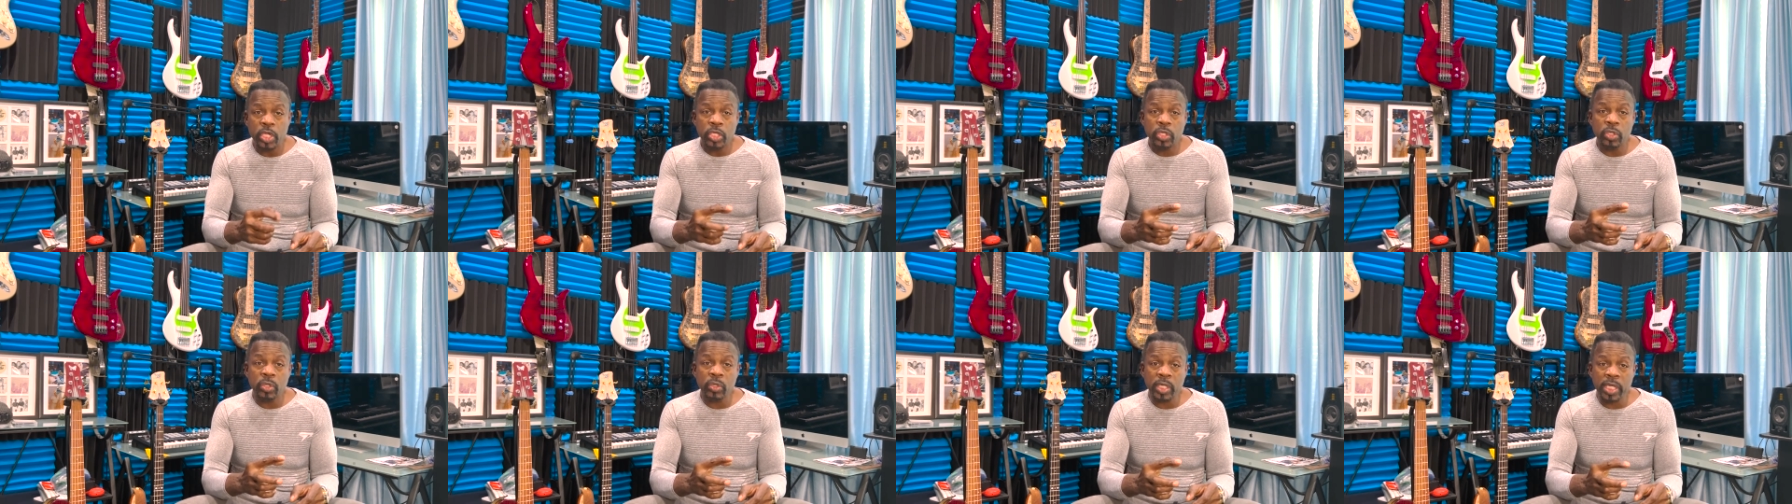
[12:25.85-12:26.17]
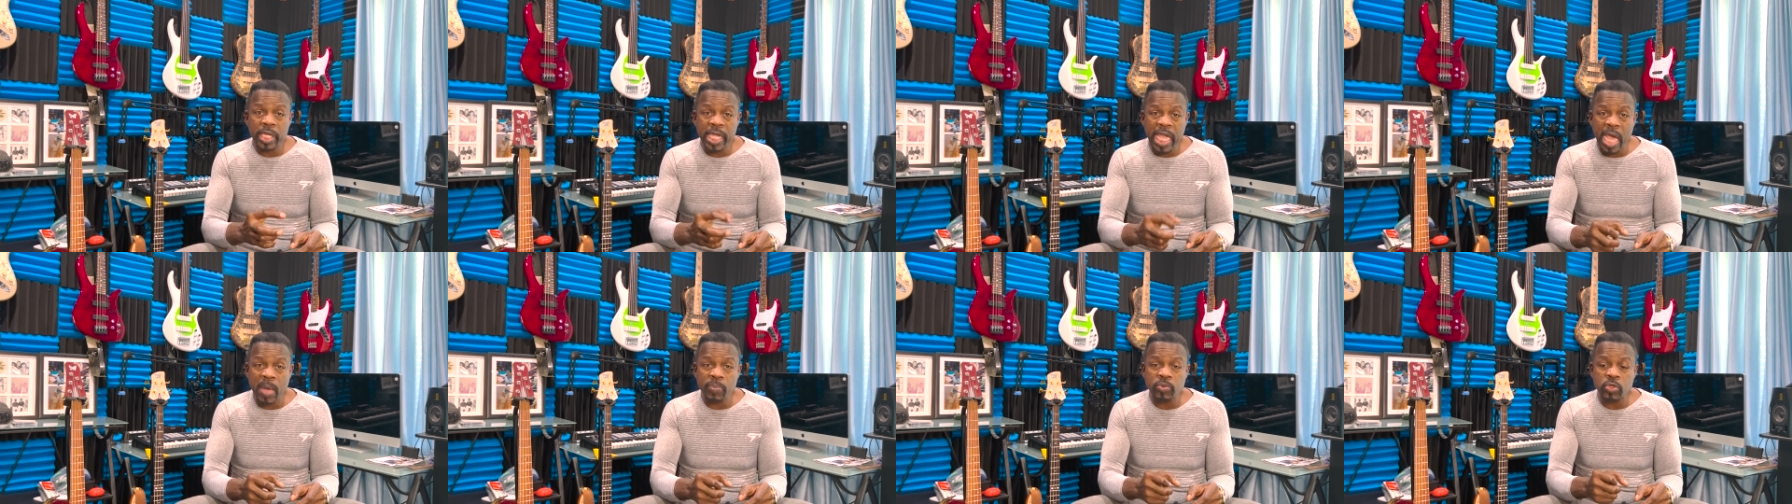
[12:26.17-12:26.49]
You can
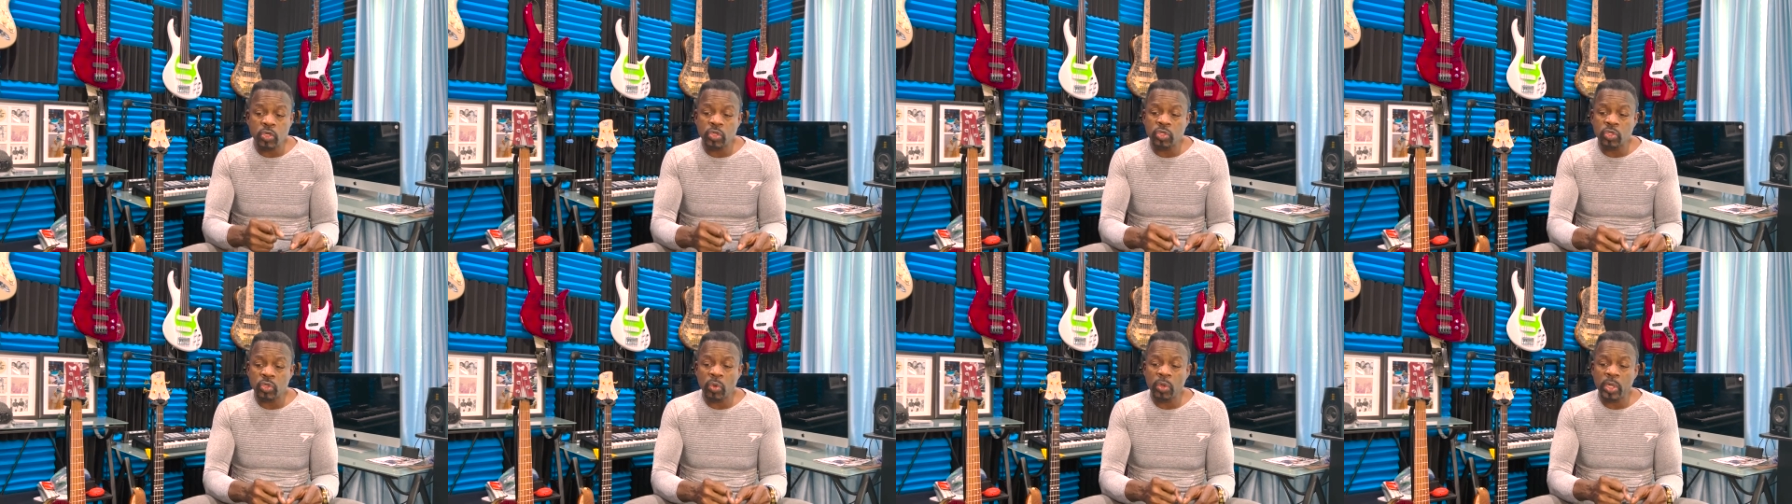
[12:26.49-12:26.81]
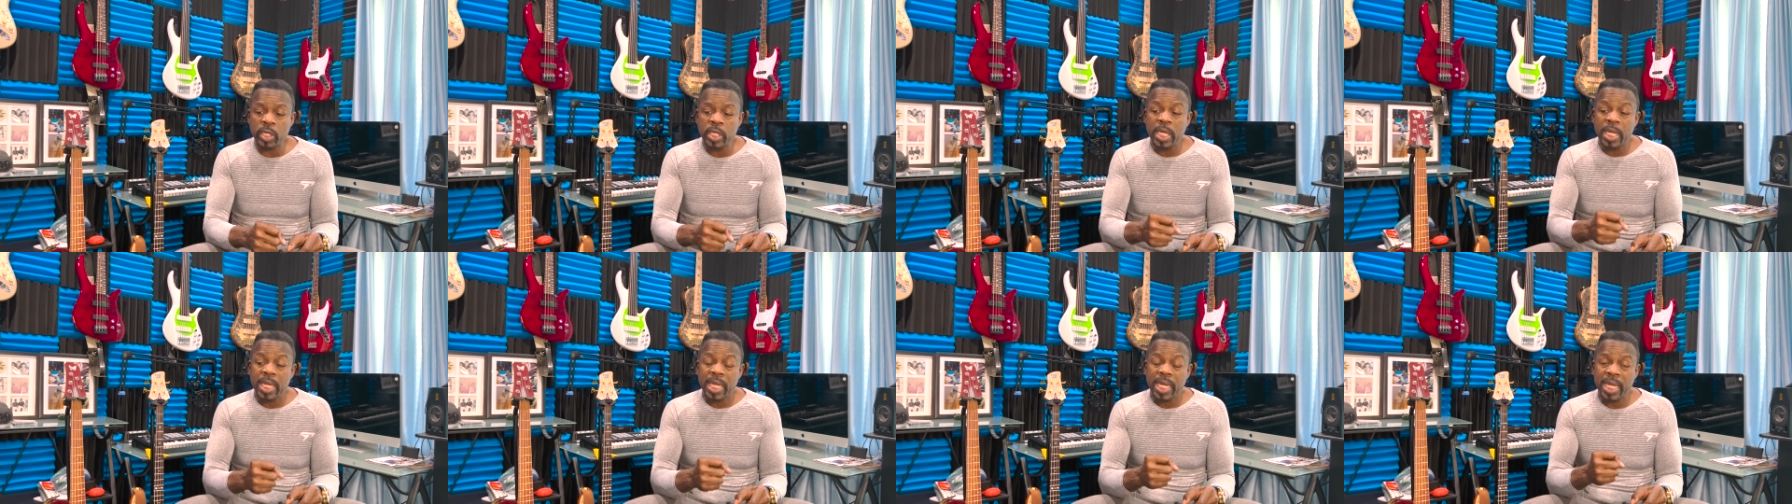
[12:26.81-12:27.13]
capture
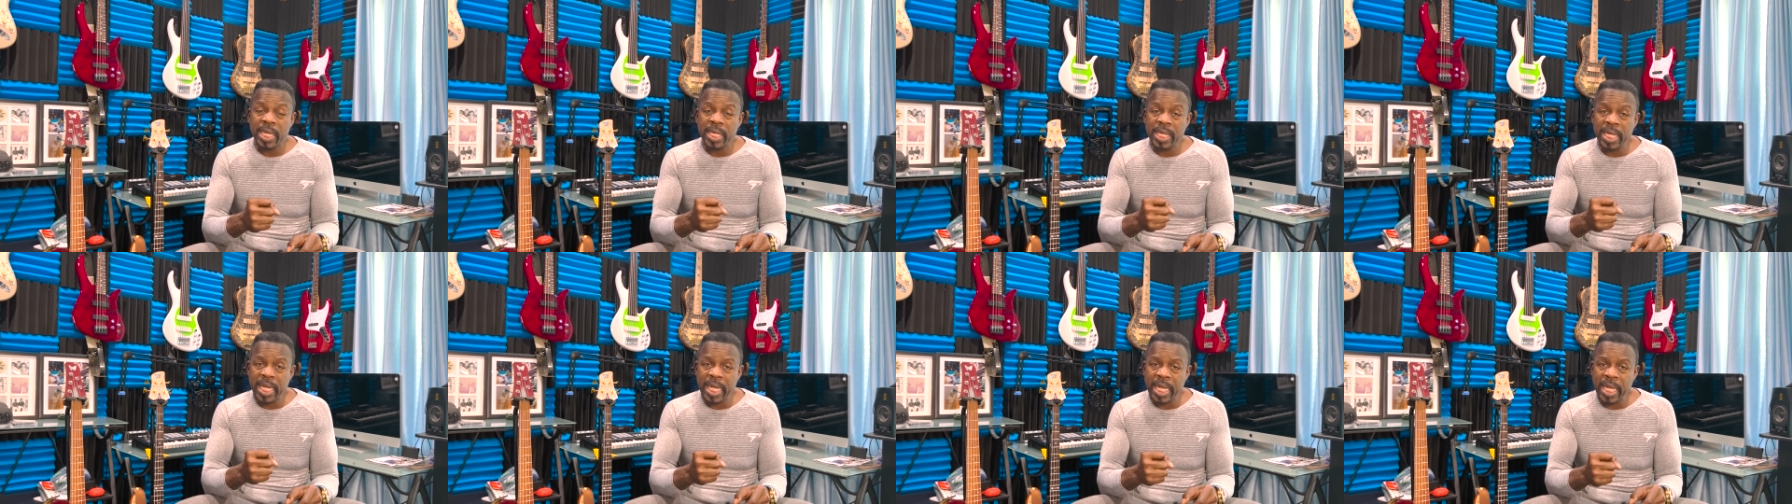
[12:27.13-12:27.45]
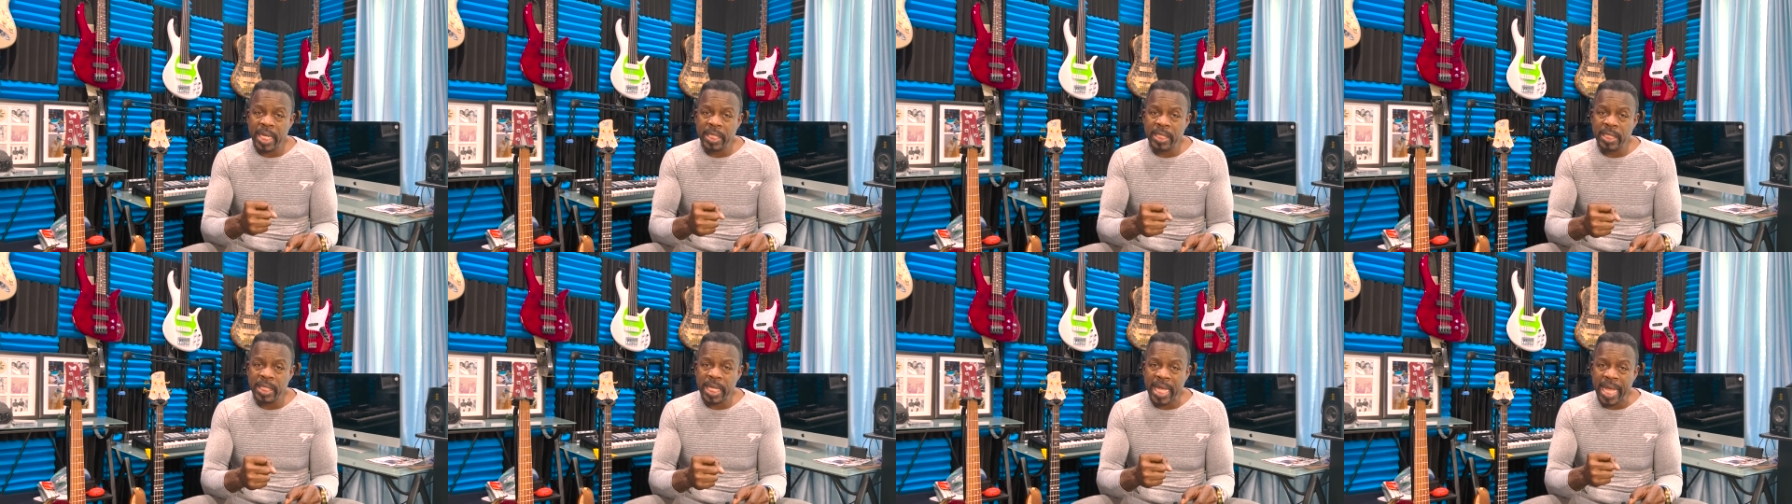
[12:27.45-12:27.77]
joy and,
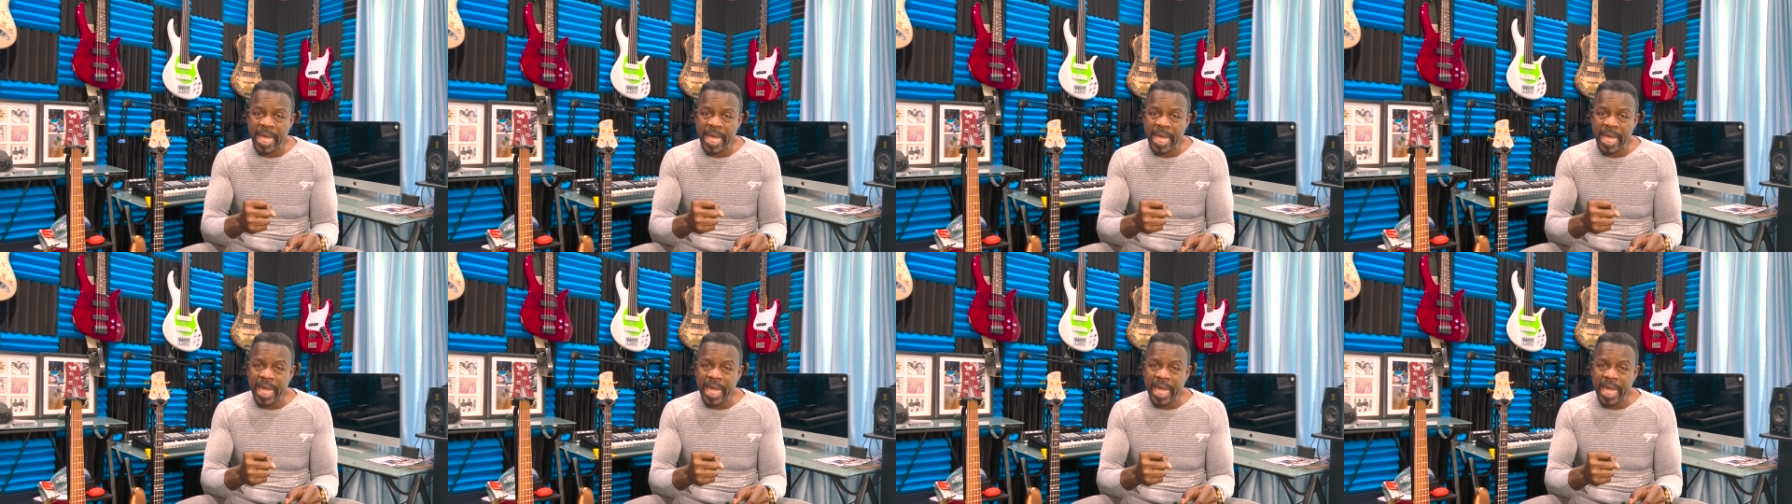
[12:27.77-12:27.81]
and